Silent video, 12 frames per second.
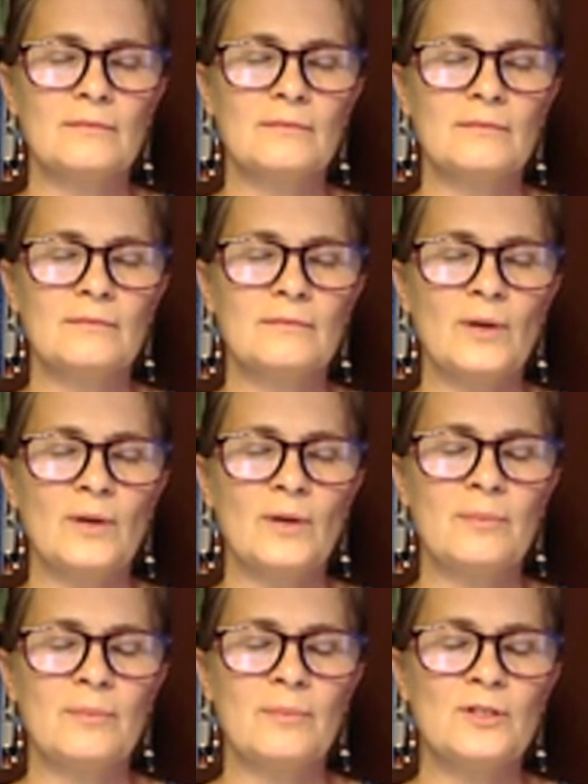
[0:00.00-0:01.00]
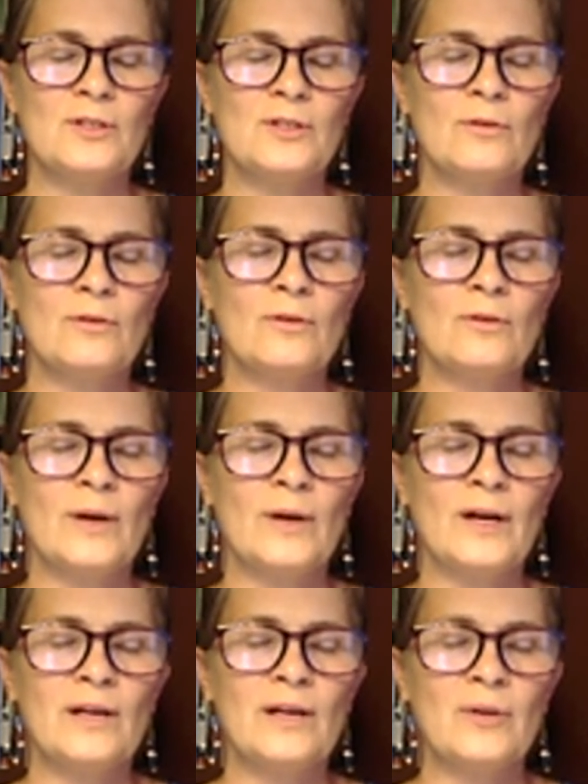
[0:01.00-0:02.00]
Perhaps your own quiet
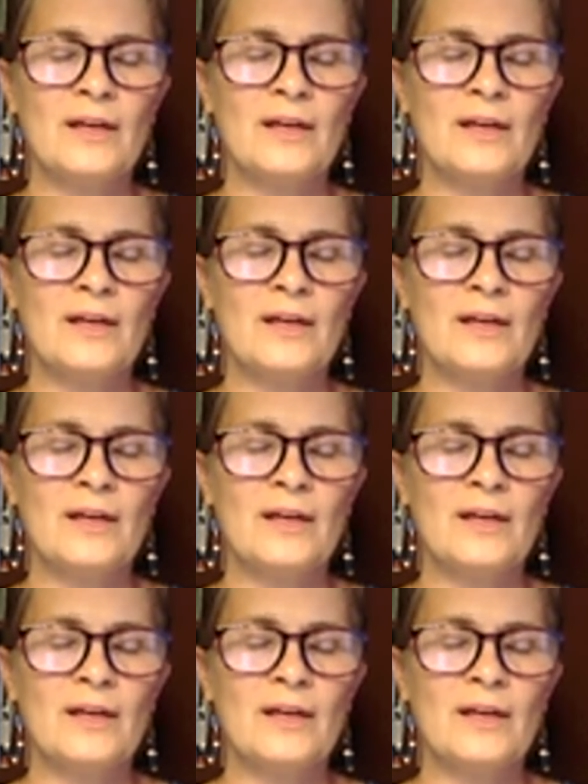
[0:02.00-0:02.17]
breathing.